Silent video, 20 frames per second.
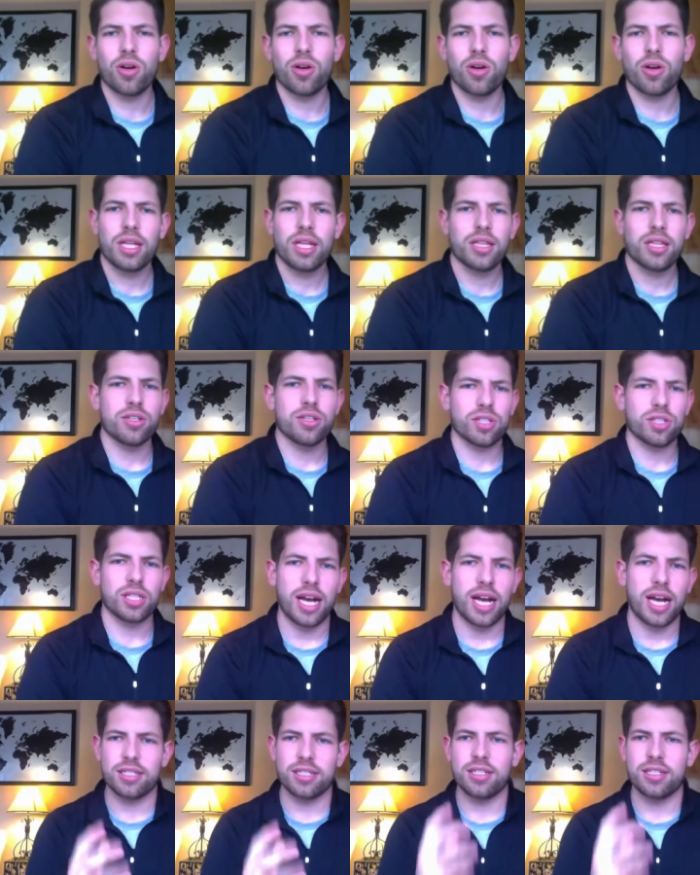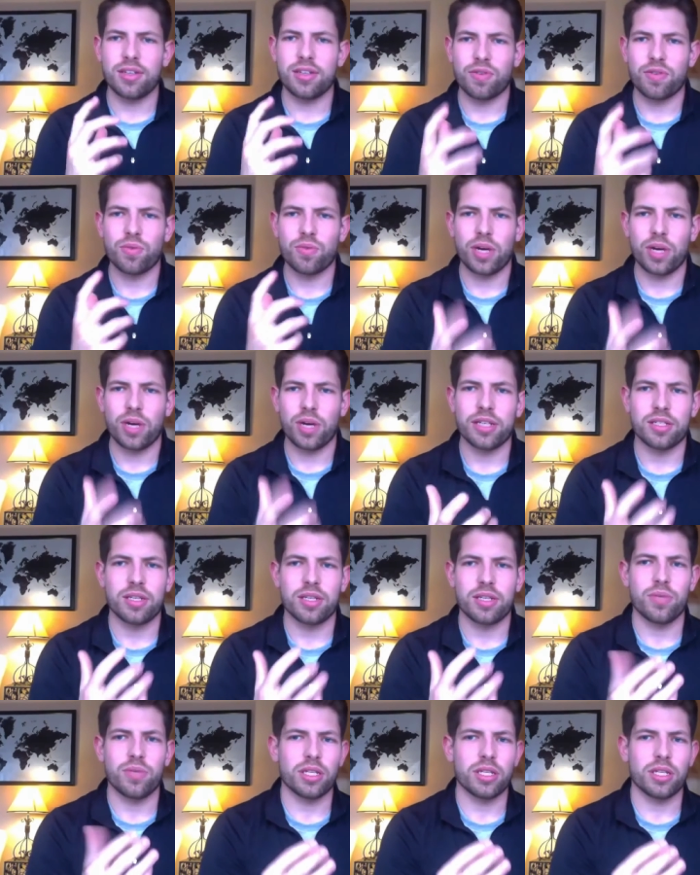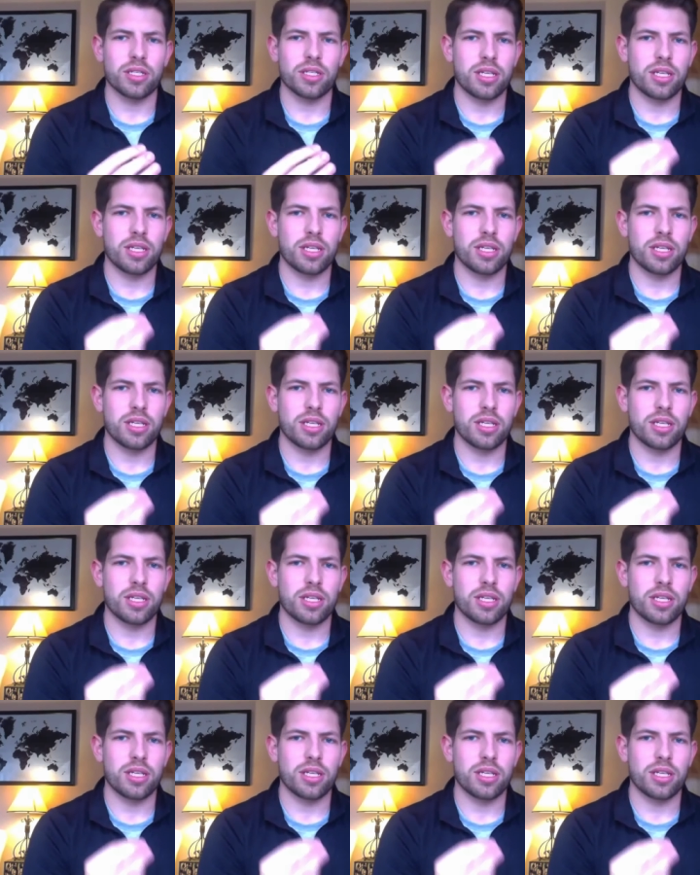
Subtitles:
There's lots of different ways that we can